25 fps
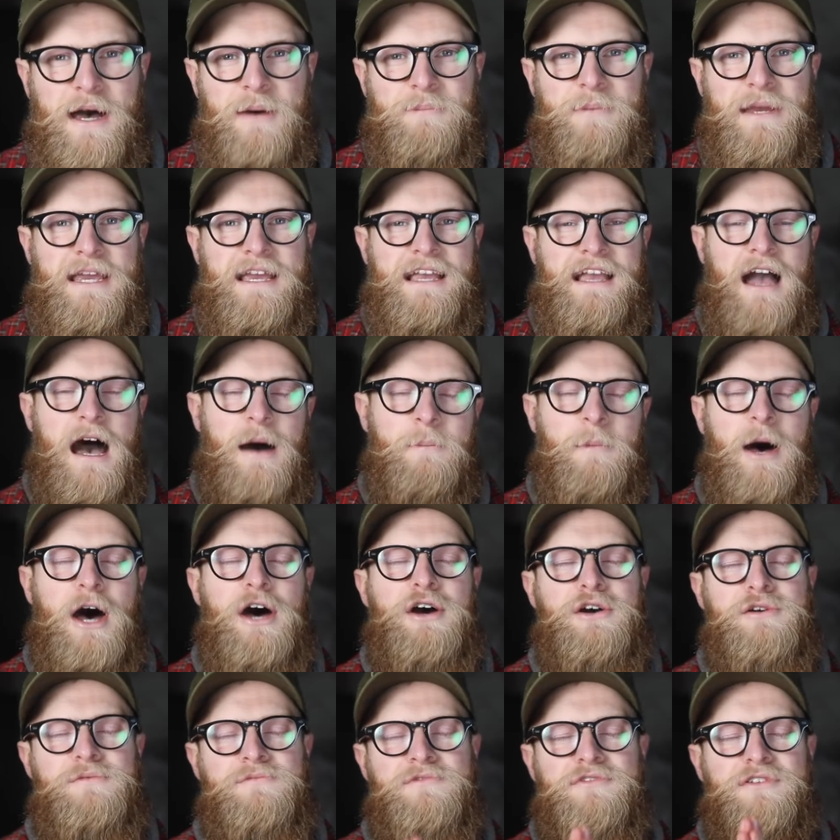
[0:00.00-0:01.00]
puppy come
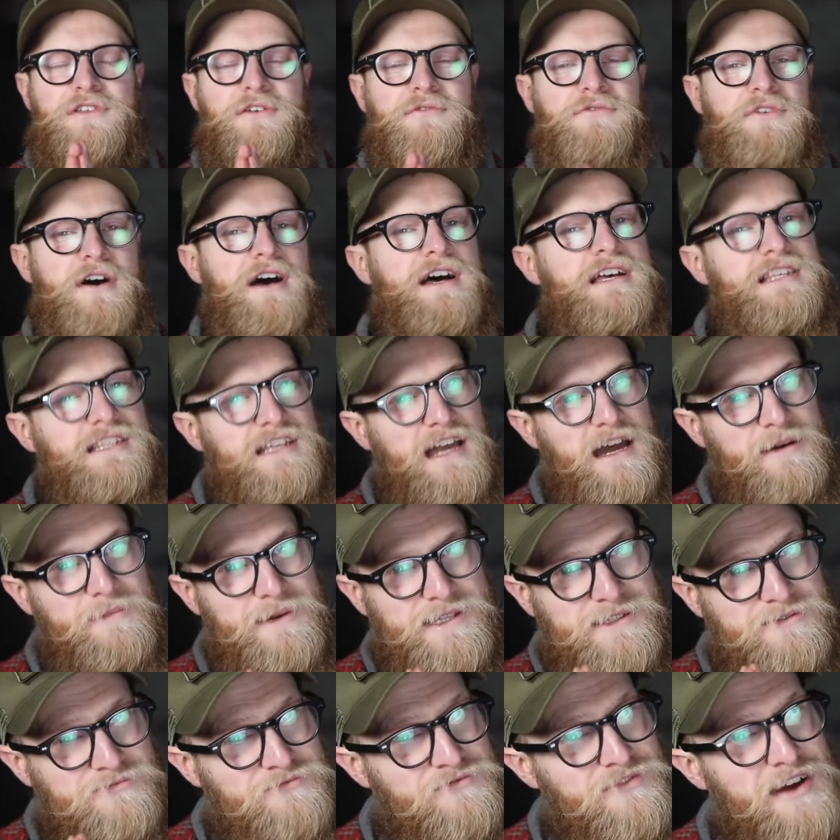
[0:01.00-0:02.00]
home for the first time
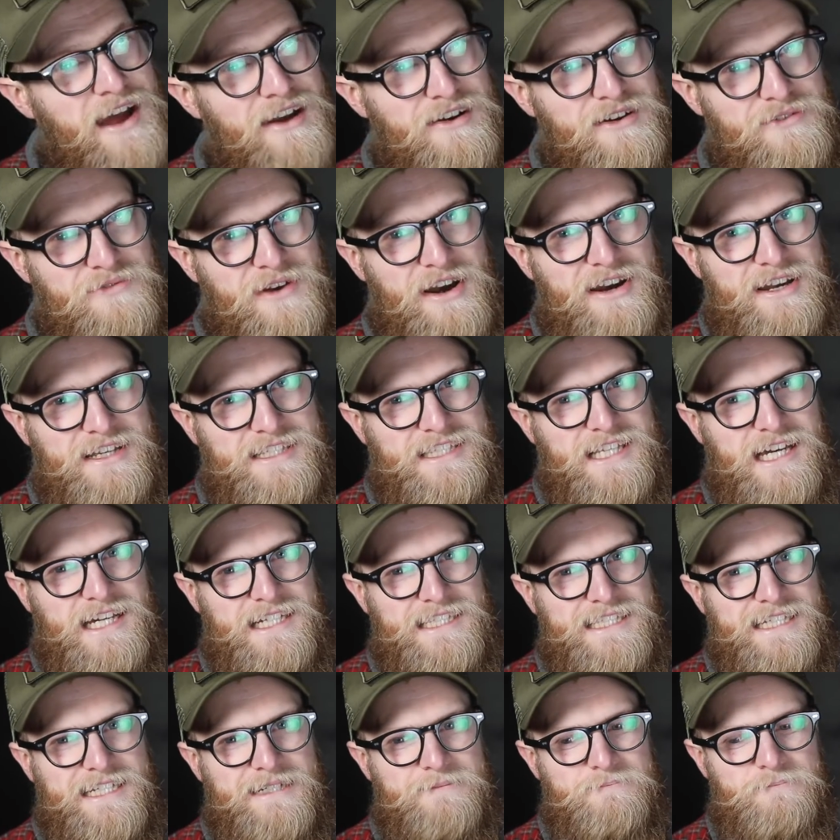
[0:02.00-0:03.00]
is very, very
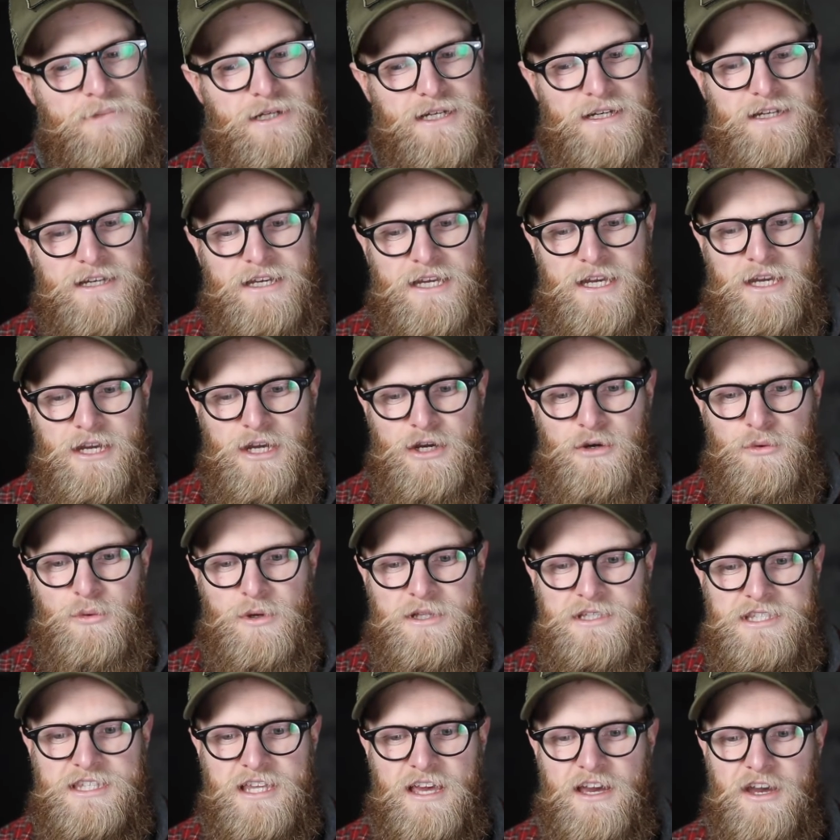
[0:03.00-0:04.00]
exciting, but
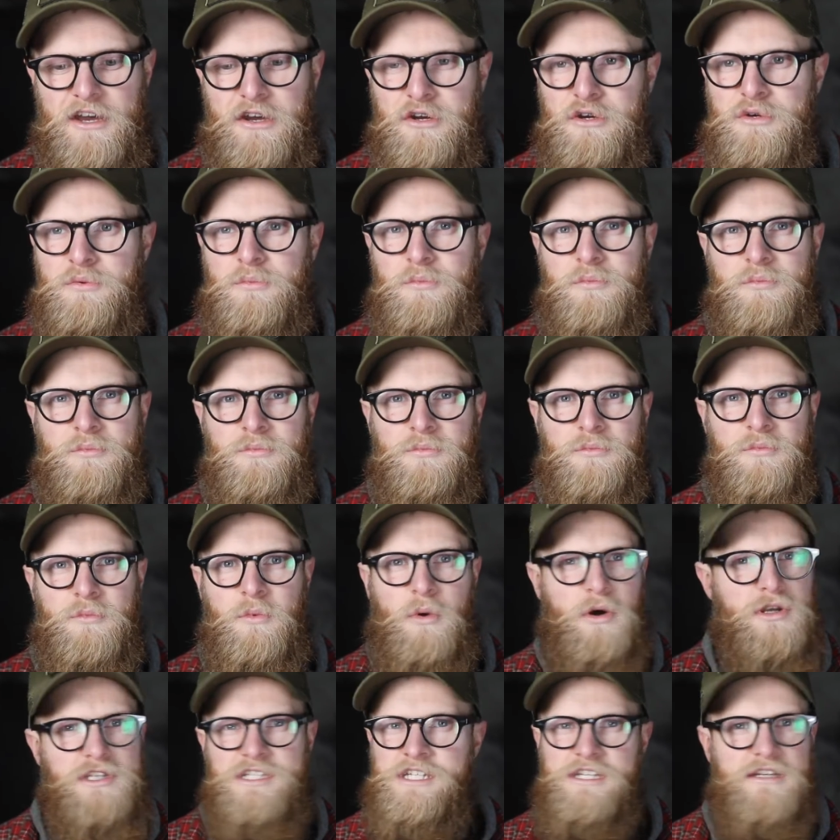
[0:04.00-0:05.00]
once they're home,
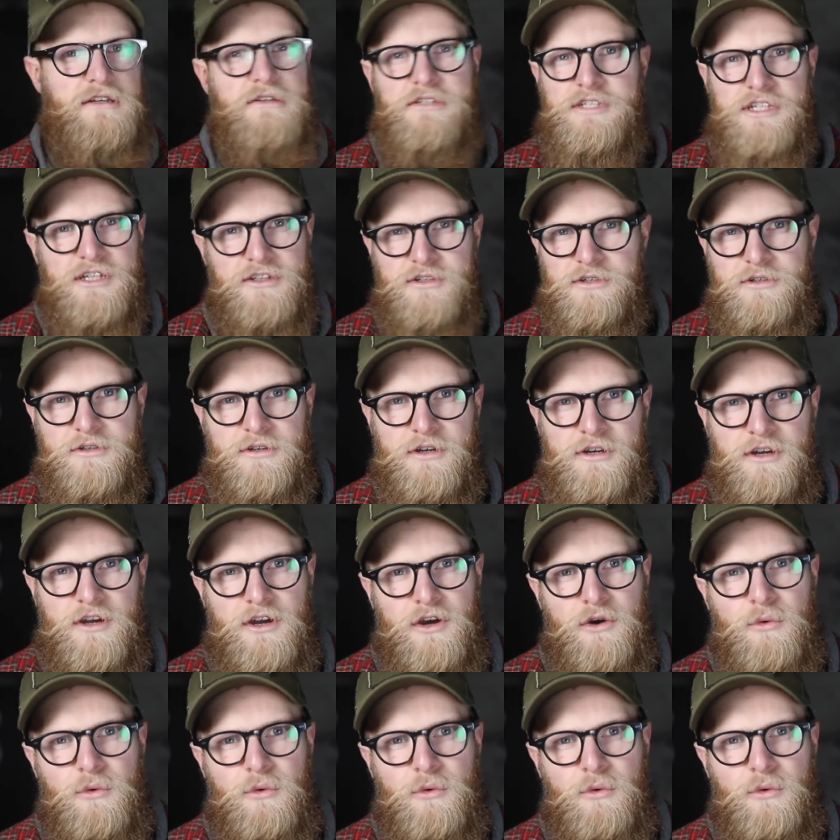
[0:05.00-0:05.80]
what do you do?